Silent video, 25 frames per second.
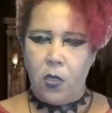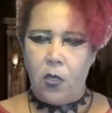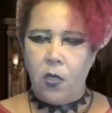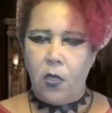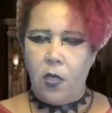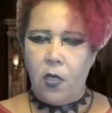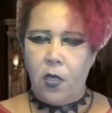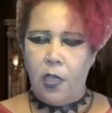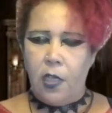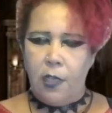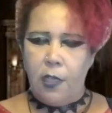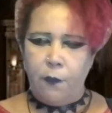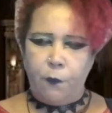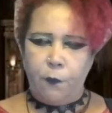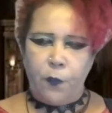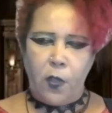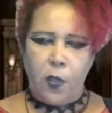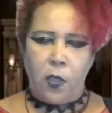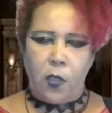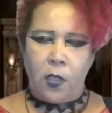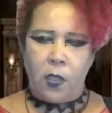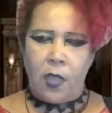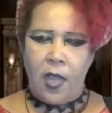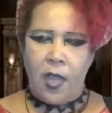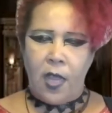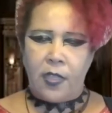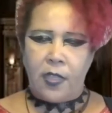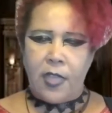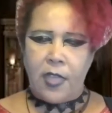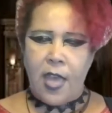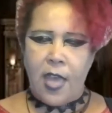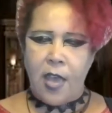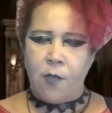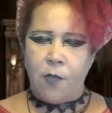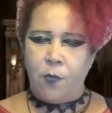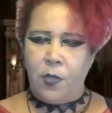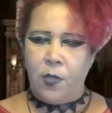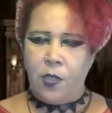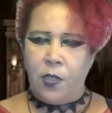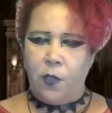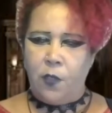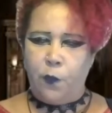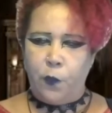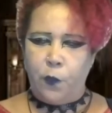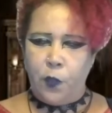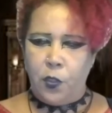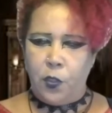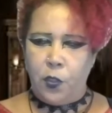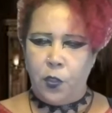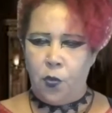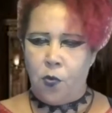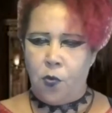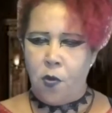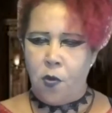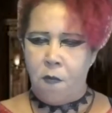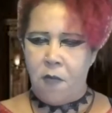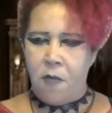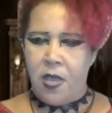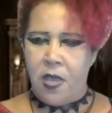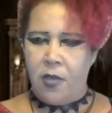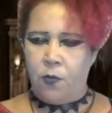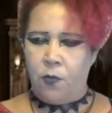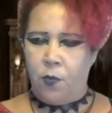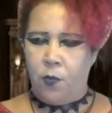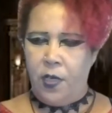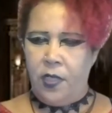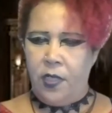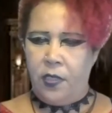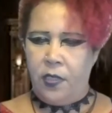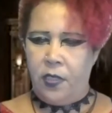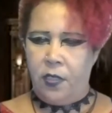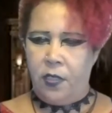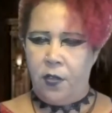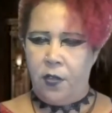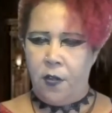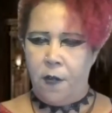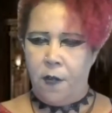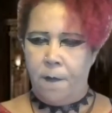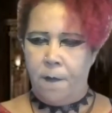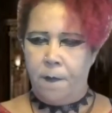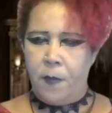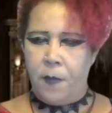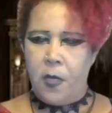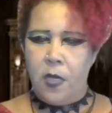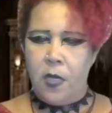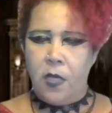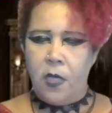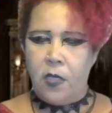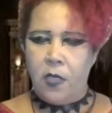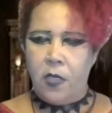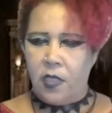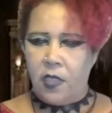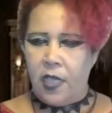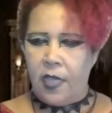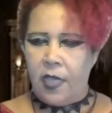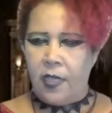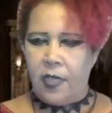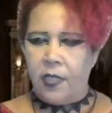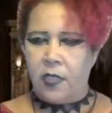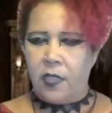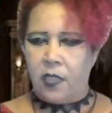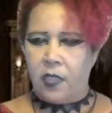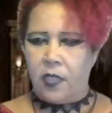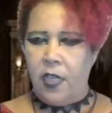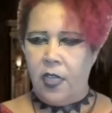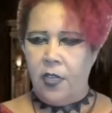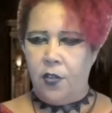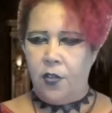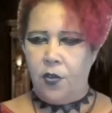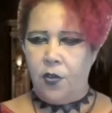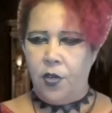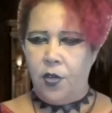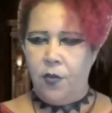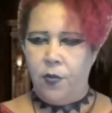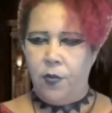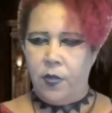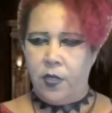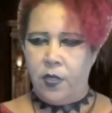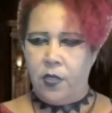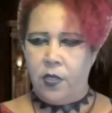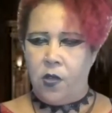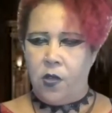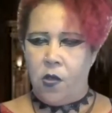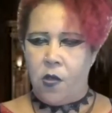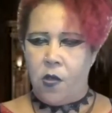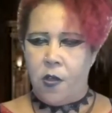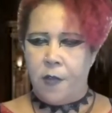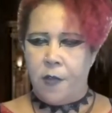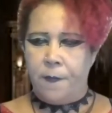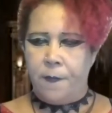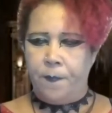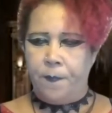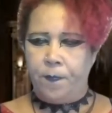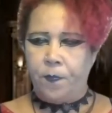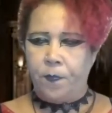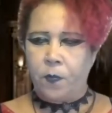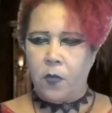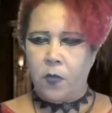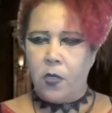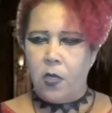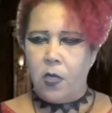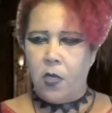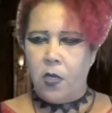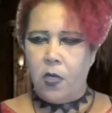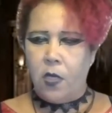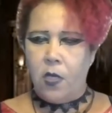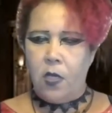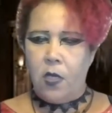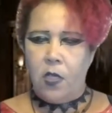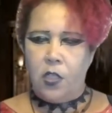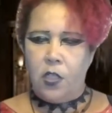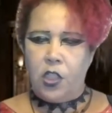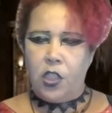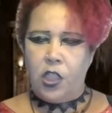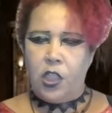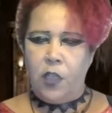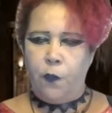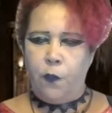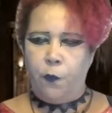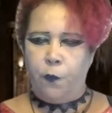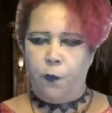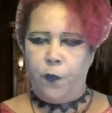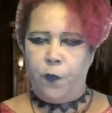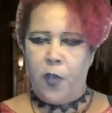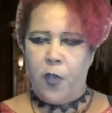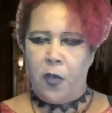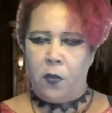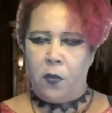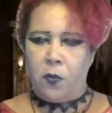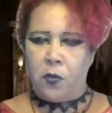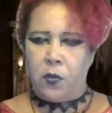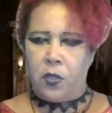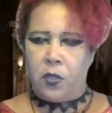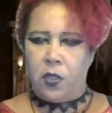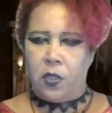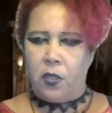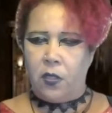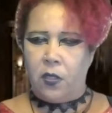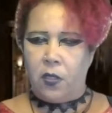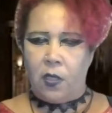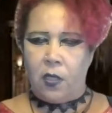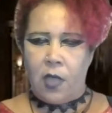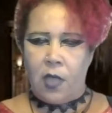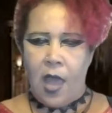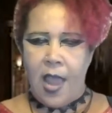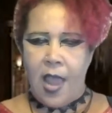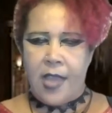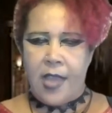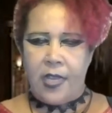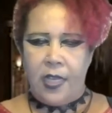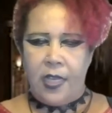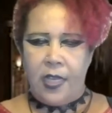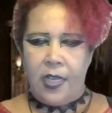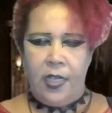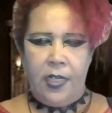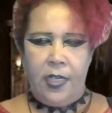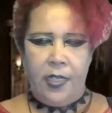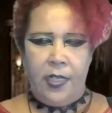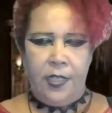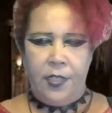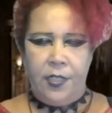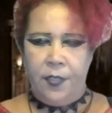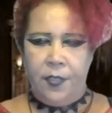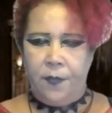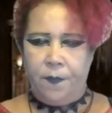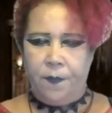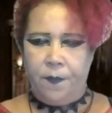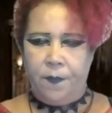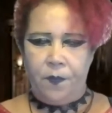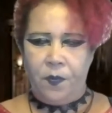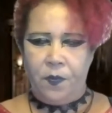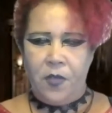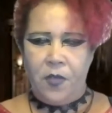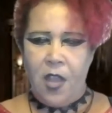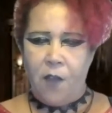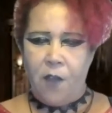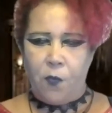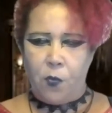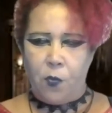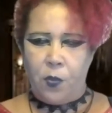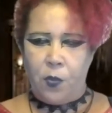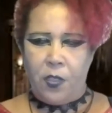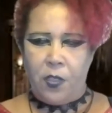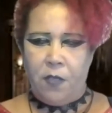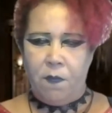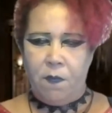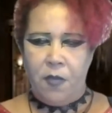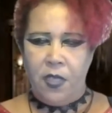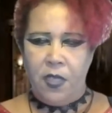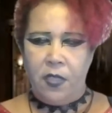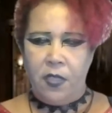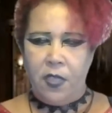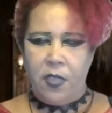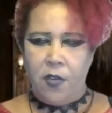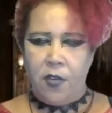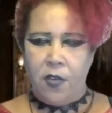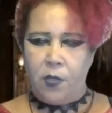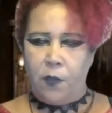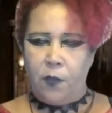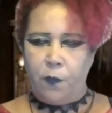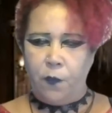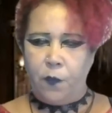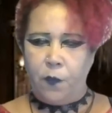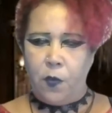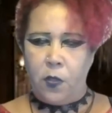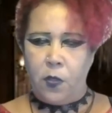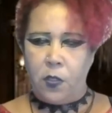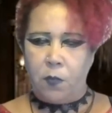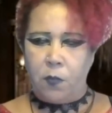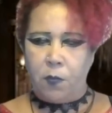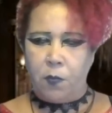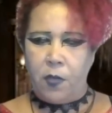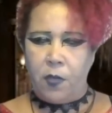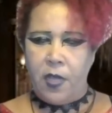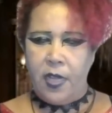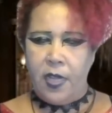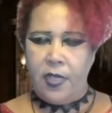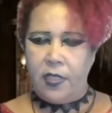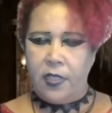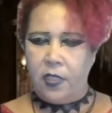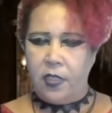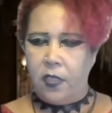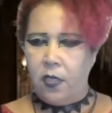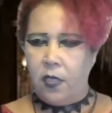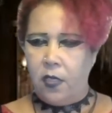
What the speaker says: It felt like that when the fedora man winked at her. Seconds later, he was gone. She felt like he'd never really been there in the first place.